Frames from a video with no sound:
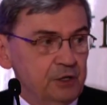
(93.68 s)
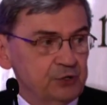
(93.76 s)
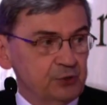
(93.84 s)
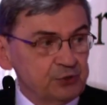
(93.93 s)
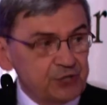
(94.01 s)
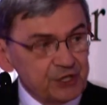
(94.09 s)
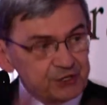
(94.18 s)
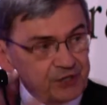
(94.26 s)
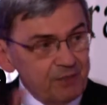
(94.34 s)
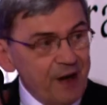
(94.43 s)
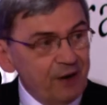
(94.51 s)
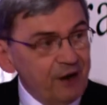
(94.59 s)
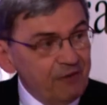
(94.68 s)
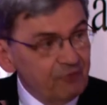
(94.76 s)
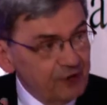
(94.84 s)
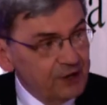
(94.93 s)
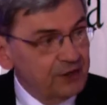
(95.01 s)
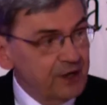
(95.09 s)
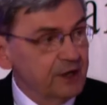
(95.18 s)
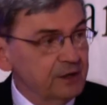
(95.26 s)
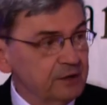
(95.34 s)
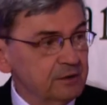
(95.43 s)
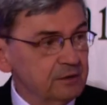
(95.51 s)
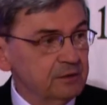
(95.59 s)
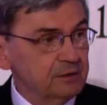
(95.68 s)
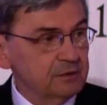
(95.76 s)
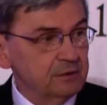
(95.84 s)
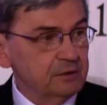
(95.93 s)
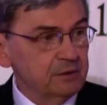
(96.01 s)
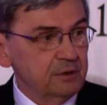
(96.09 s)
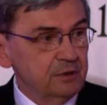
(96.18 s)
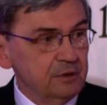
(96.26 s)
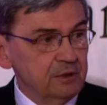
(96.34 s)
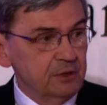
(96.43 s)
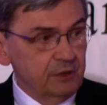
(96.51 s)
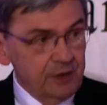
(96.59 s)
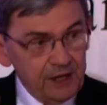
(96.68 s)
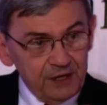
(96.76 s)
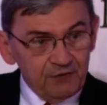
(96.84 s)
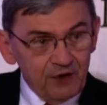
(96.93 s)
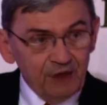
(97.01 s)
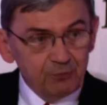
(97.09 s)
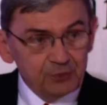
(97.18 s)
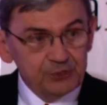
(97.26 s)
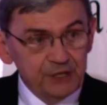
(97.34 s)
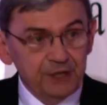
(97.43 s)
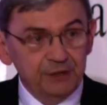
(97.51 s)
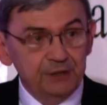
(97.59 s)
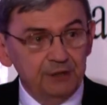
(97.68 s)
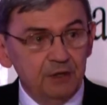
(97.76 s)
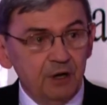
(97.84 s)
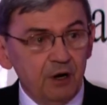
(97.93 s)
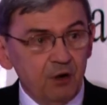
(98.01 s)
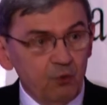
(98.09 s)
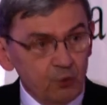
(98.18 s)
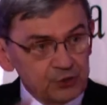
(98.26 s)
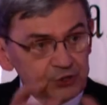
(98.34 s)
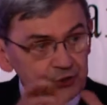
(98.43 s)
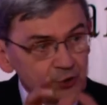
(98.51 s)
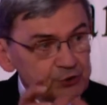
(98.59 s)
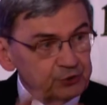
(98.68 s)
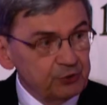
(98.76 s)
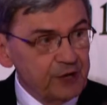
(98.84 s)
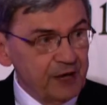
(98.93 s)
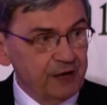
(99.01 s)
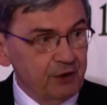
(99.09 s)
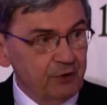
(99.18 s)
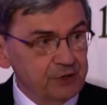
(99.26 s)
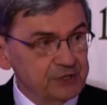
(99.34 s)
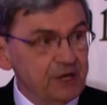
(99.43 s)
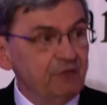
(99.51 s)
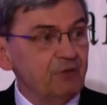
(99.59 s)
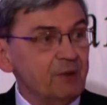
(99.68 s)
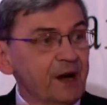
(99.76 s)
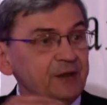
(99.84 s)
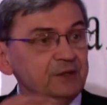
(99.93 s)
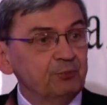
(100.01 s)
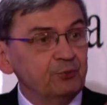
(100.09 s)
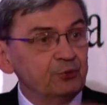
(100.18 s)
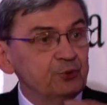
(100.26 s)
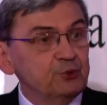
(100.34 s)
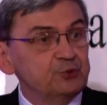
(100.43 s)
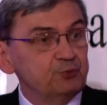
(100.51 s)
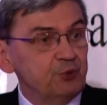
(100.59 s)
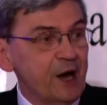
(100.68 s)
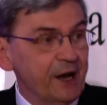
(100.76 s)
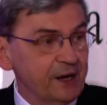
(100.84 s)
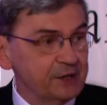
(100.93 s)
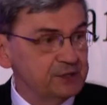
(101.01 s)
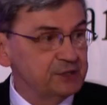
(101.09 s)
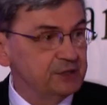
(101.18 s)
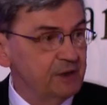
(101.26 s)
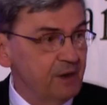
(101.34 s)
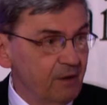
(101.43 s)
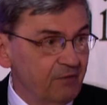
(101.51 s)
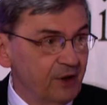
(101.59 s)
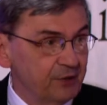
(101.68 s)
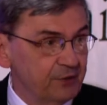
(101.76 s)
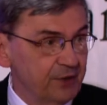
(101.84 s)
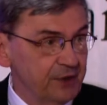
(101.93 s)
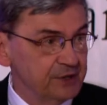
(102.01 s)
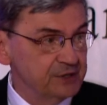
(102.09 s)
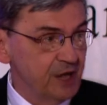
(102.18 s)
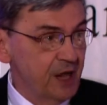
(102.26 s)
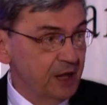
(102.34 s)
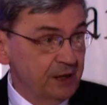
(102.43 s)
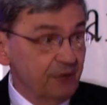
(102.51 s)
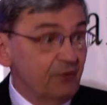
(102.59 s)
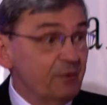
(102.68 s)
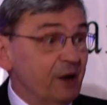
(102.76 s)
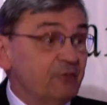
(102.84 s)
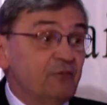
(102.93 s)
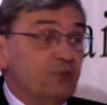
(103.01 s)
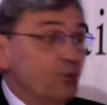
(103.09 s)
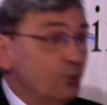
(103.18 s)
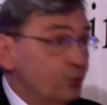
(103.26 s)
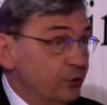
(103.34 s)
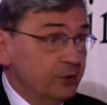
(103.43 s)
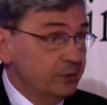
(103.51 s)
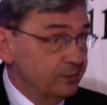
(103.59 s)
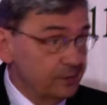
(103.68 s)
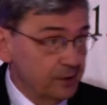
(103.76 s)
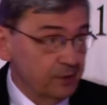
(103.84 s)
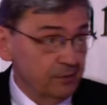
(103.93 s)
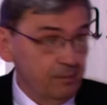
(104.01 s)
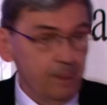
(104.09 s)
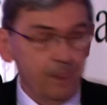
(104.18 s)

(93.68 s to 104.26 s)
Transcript: So just about everything, you know, 85% was in those two categories, never mind the produced products of other things, never mind food. Yeah.